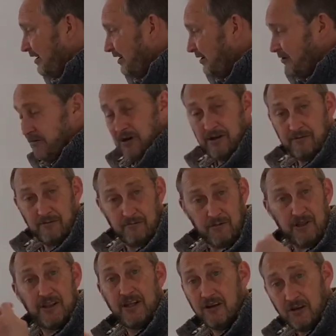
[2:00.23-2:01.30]
Right, we'll
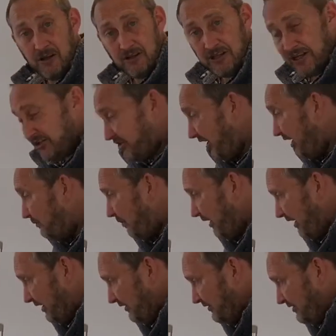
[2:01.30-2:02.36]
then look at the estate
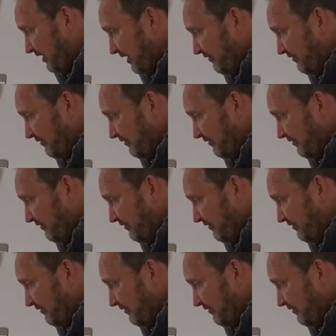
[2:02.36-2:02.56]
planning side of